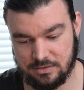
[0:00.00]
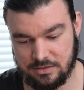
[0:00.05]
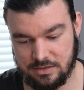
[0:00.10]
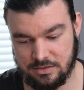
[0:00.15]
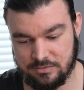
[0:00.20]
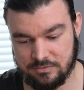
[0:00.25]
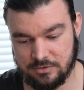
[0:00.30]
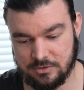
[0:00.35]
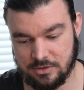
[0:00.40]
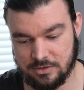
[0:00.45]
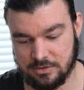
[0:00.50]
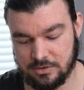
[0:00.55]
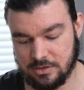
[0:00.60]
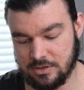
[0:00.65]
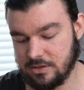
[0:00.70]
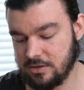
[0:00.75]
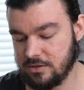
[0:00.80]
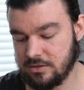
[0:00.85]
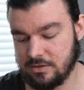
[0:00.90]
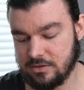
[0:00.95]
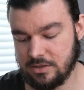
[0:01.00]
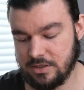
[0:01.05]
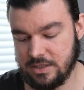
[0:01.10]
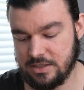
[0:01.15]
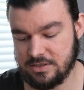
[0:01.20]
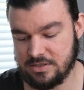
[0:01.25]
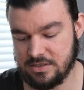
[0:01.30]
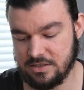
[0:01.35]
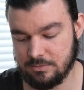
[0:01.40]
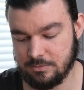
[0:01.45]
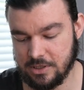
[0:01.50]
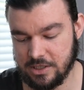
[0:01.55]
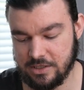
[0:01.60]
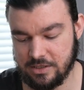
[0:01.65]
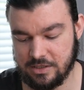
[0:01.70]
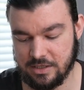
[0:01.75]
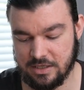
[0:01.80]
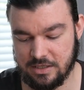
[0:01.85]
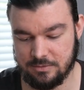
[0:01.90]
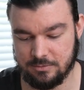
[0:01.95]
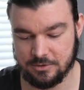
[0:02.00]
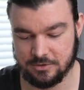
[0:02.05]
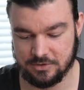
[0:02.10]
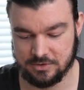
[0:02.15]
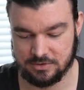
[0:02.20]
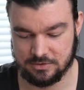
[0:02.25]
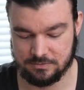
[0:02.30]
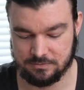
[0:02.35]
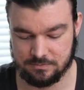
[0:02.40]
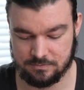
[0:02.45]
even other HDMI cables,